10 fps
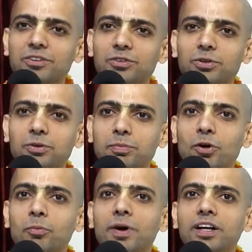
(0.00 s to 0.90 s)
So
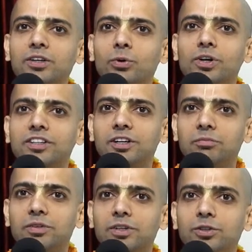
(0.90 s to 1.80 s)
Prabhupada told them,